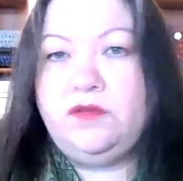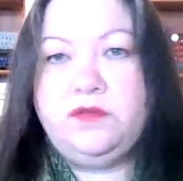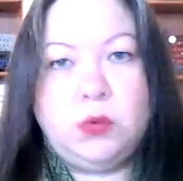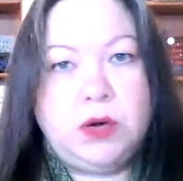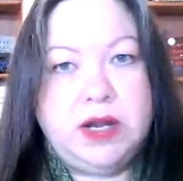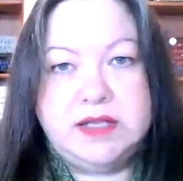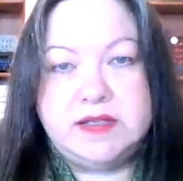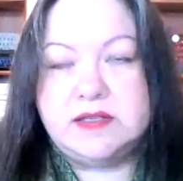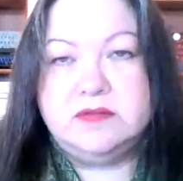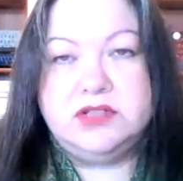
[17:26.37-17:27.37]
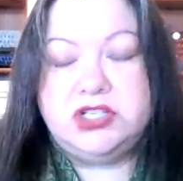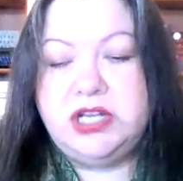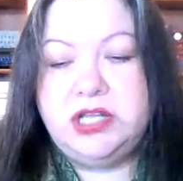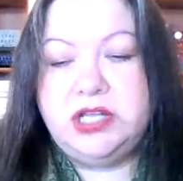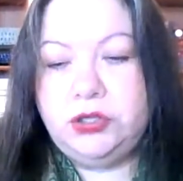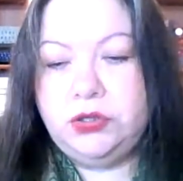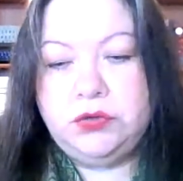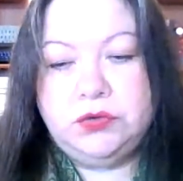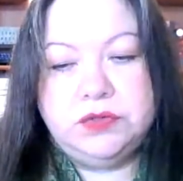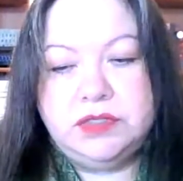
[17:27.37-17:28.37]
voice," she
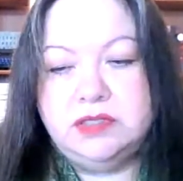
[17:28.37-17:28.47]
cooed.